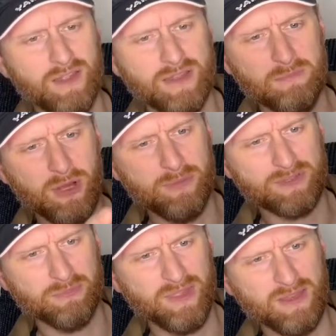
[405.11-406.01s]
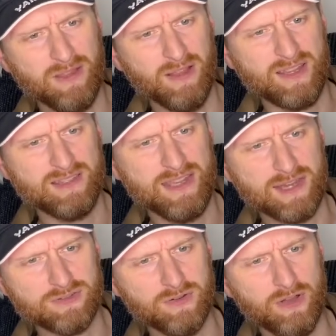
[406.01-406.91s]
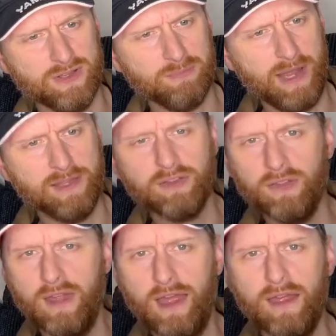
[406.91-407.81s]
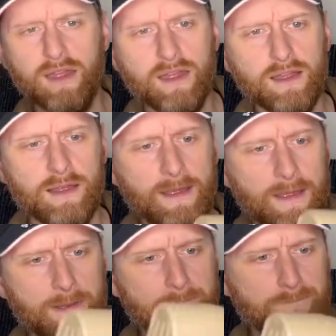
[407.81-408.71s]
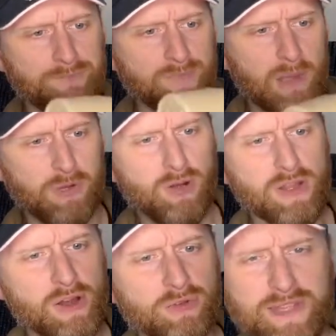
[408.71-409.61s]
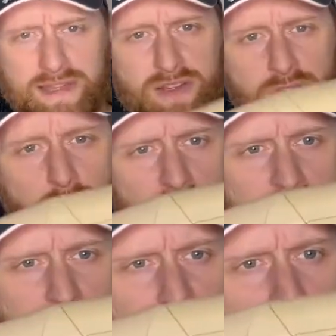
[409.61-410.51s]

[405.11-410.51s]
I think it might be something like a texturized paint on there. But all in all, decent quality